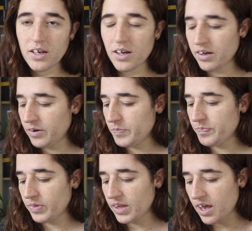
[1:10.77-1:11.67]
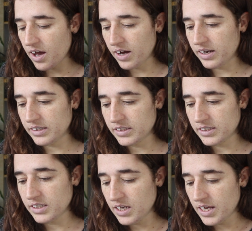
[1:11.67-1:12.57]

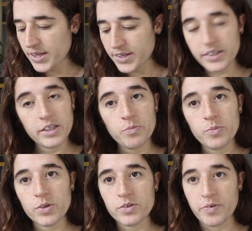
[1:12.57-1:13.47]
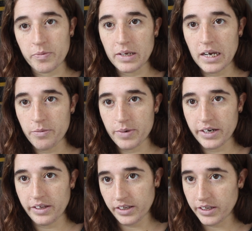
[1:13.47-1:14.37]
and 13 books from the
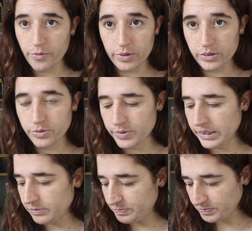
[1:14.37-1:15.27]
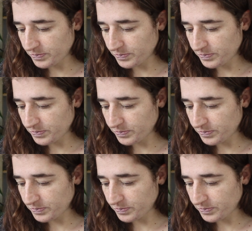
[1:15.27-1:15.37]
library that I want to read.